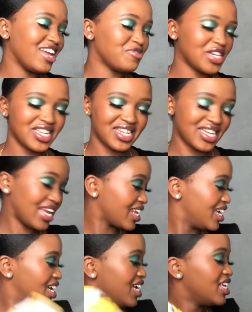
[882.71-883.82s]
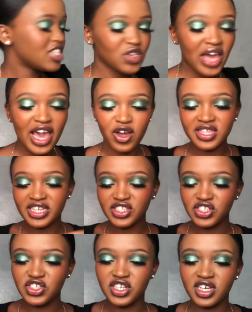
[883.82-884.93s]
Wakadinali. So yeah, I got their
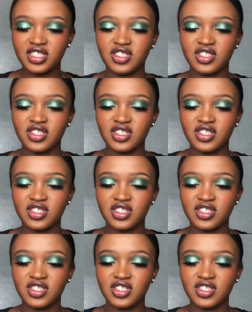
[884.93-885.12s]
t-shirt.